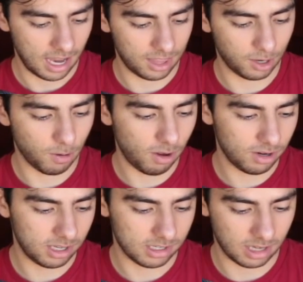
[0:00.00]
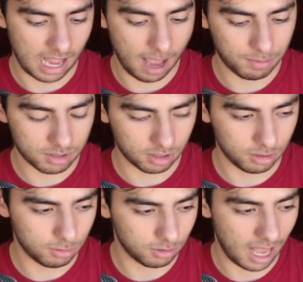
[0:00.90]
and the quality is
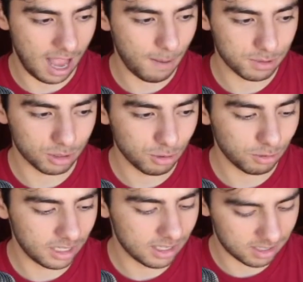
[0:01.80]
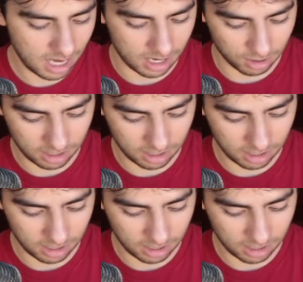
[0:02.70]
absolute absolutely insane,